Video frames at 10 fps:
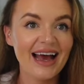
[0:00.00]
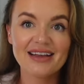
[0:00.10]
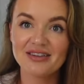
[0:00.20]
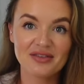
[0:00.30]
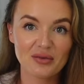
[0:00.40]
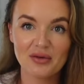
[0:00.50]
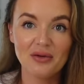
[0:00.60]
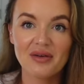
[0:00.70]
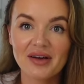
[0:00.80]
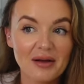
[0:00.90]
I just don't
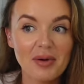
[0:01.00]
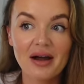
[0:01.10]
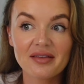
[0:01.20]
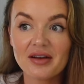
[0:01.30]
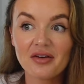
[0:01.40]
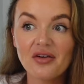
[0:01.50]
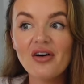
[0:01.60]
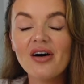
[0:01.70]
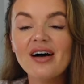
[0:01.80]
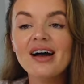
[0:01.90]
know if I can back there or
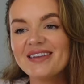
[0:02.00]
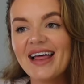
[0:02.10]
not.